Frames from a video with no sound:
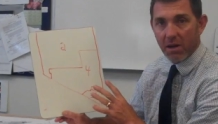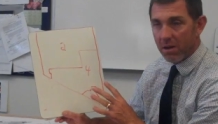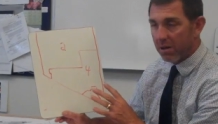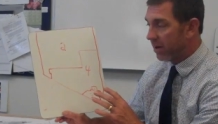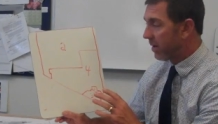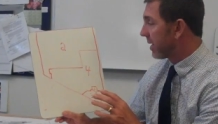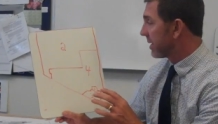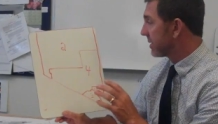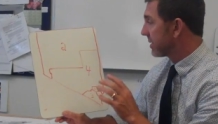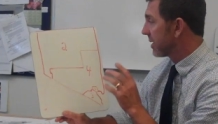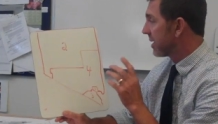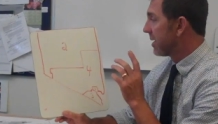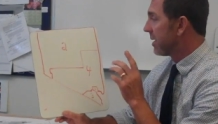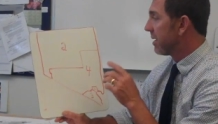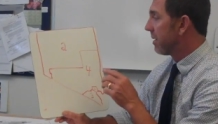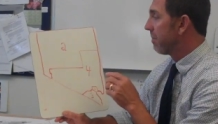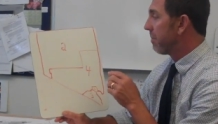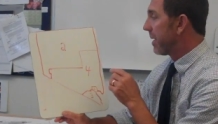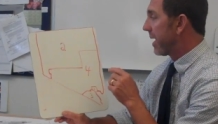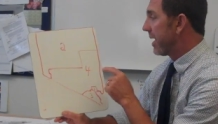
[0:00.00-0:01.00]
Congress.
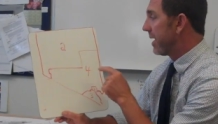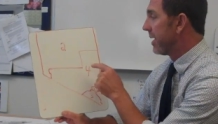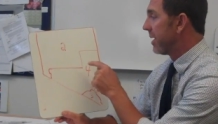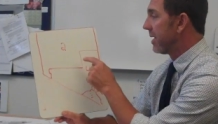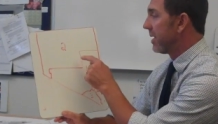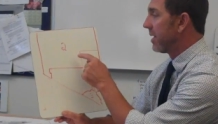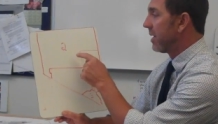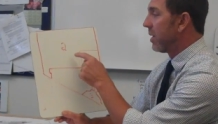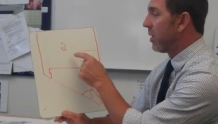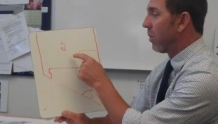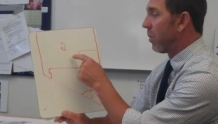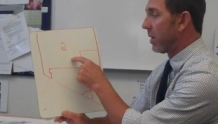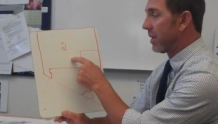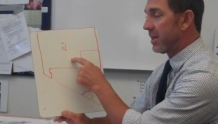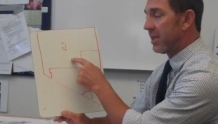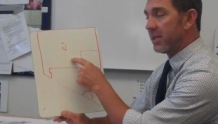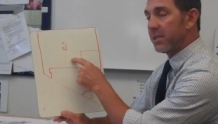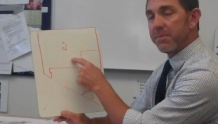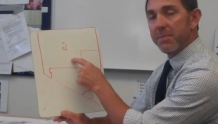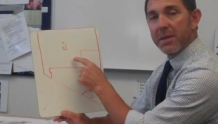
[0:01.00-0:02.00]
But
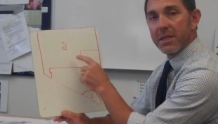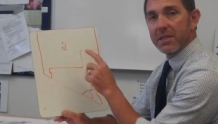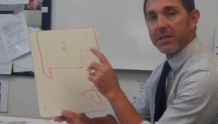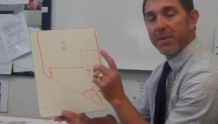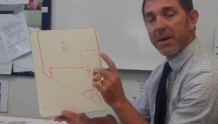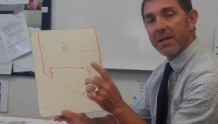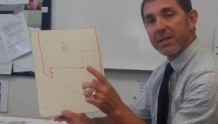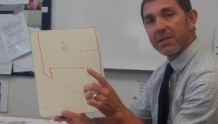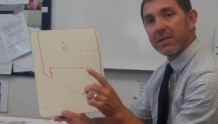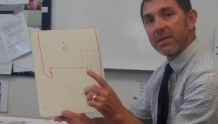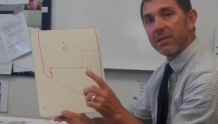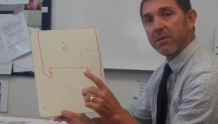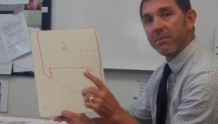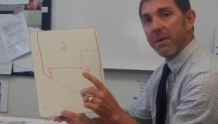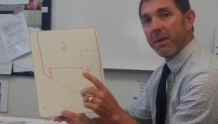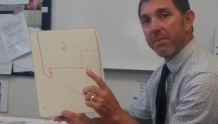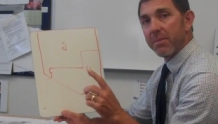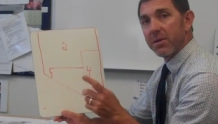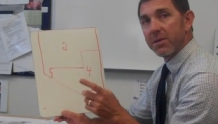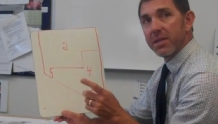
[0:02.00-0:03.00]
what this means about a single
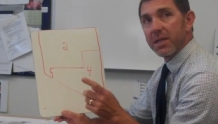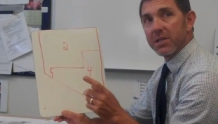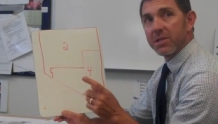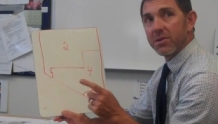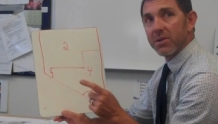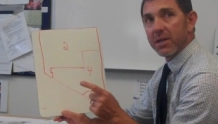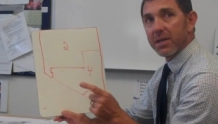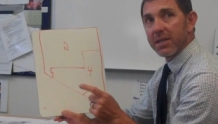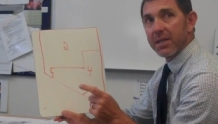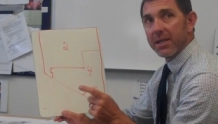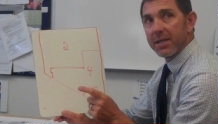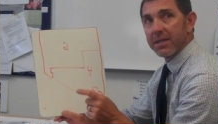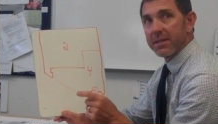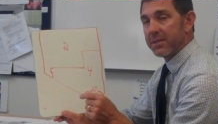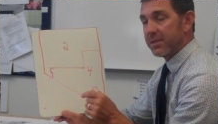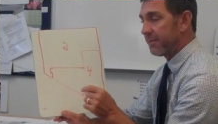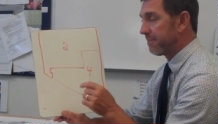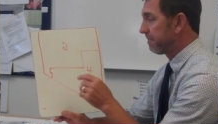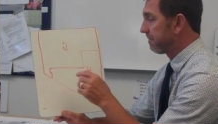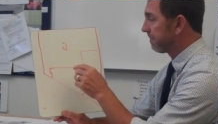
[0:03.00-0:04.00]
member district
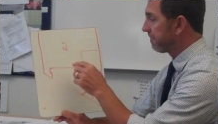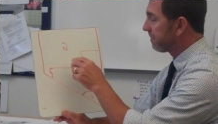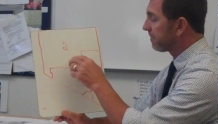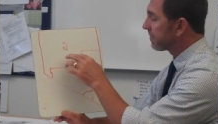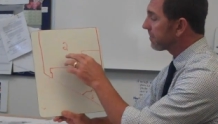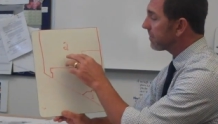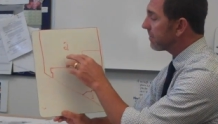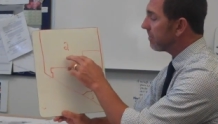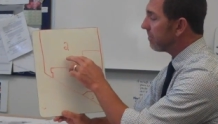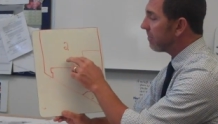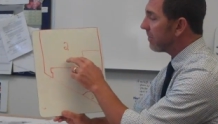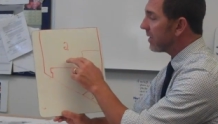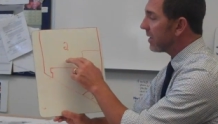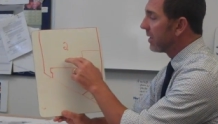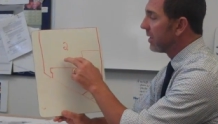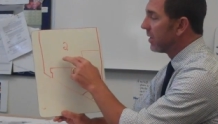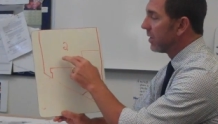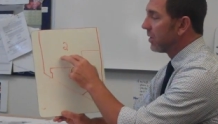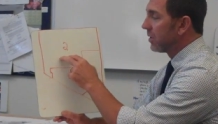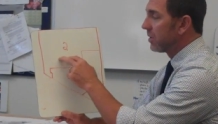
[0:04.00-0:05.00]
is
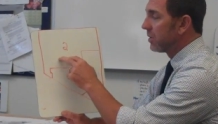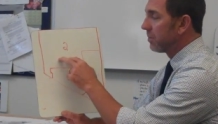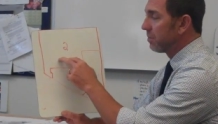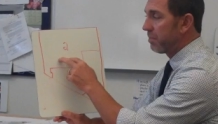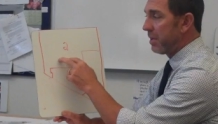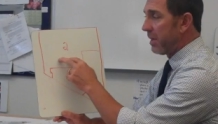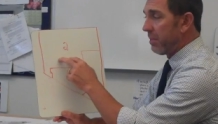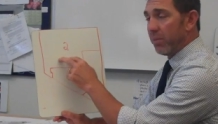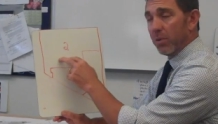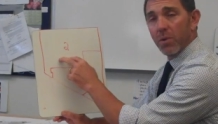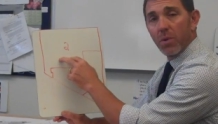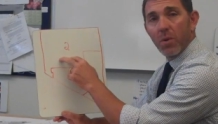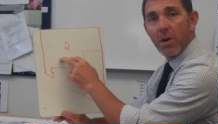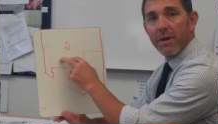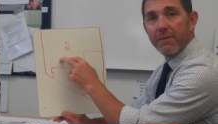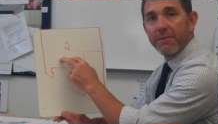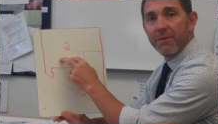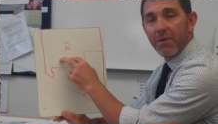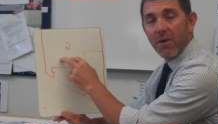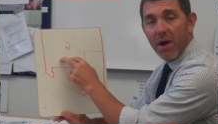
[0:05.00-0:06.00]
people will
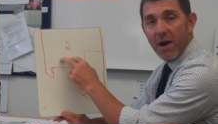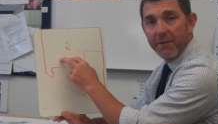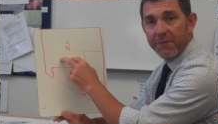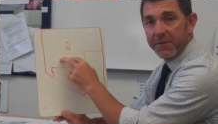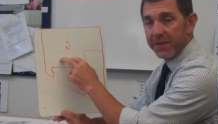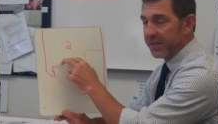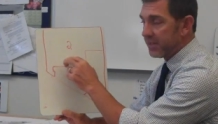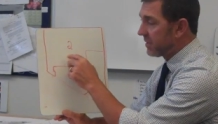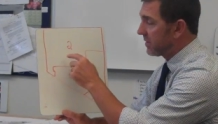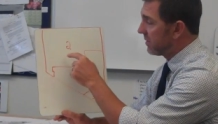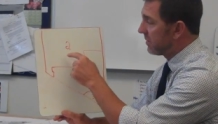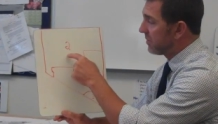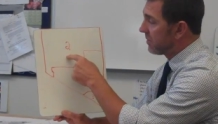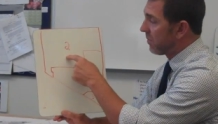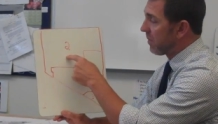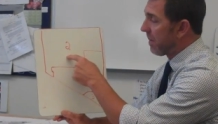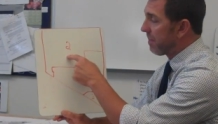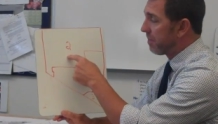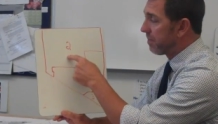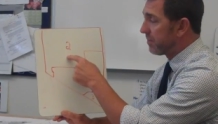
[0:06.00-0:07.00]
run for office
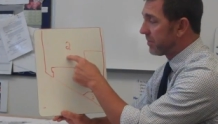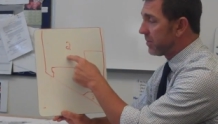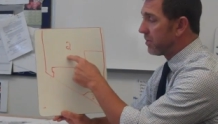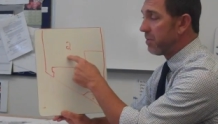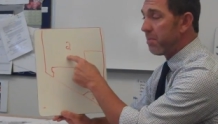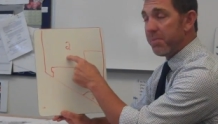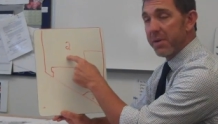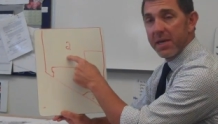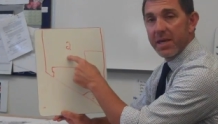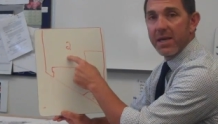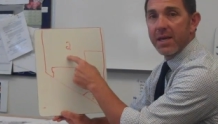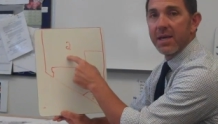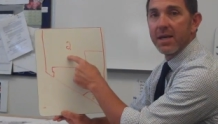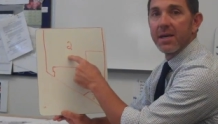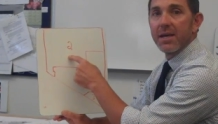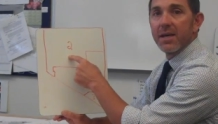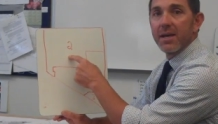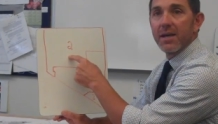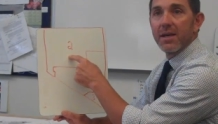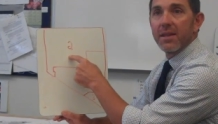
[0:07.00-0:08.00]
to, to be
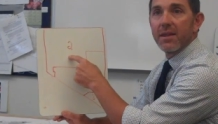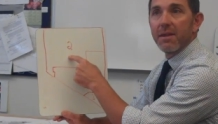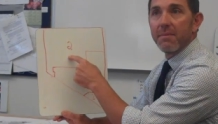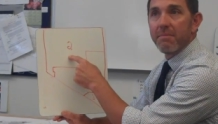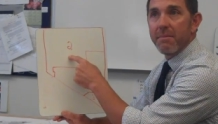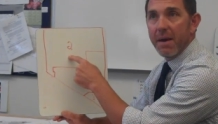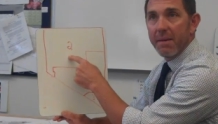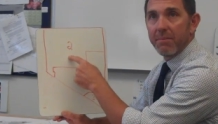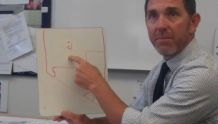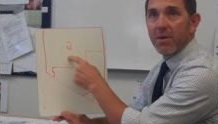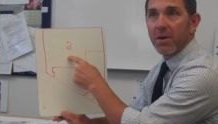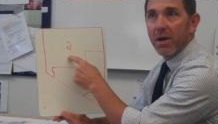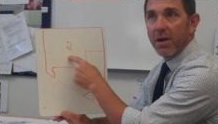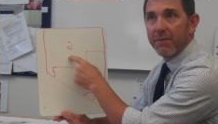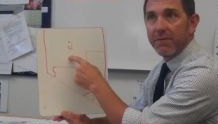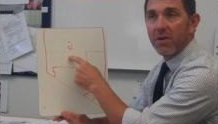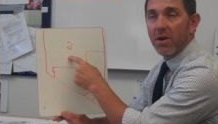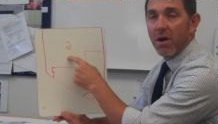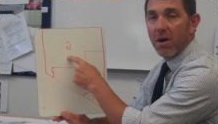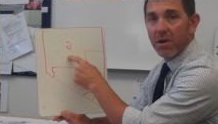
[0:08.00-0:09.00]
the member
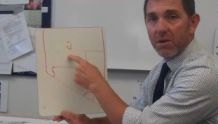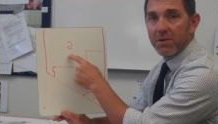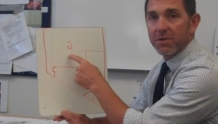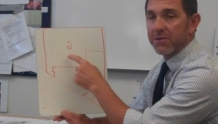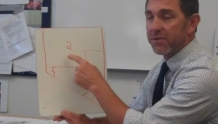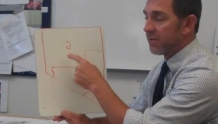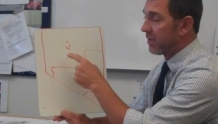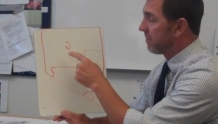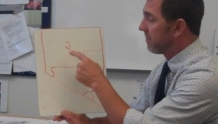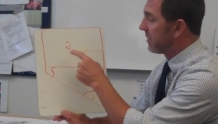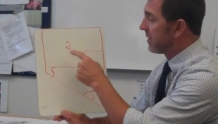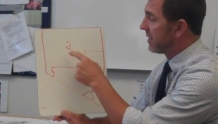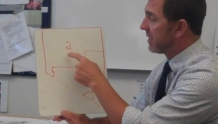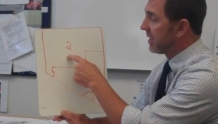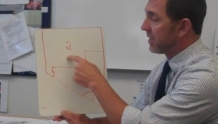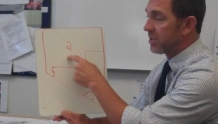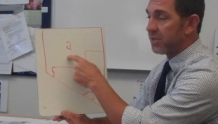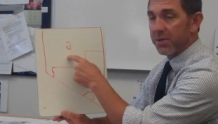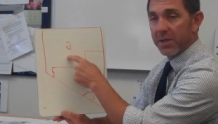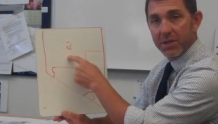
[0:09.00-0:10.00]
of Congress from the
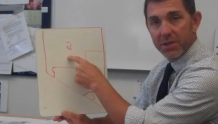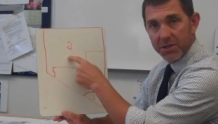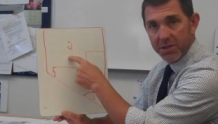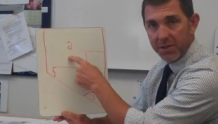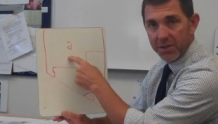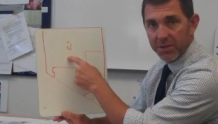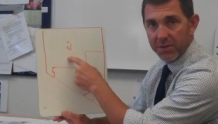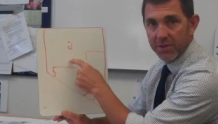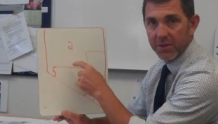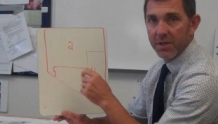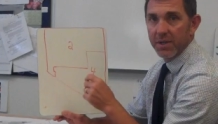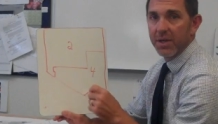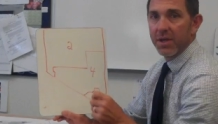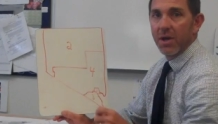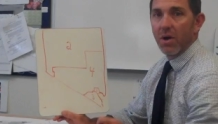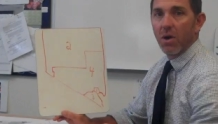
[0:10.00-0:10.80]
District 2.